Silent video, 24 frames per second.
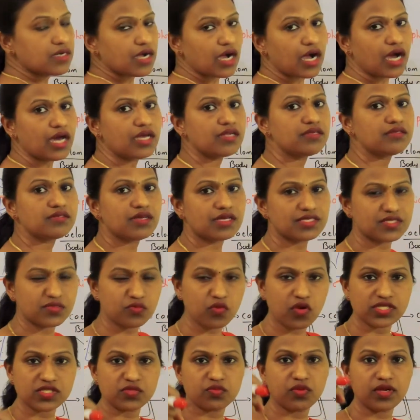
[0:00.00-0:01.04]
or a
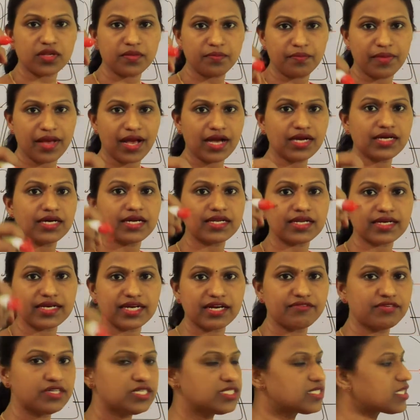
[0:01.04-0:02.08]
small, small bag or a
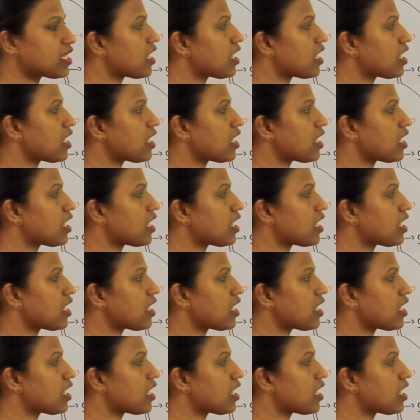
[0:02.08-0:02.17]
covers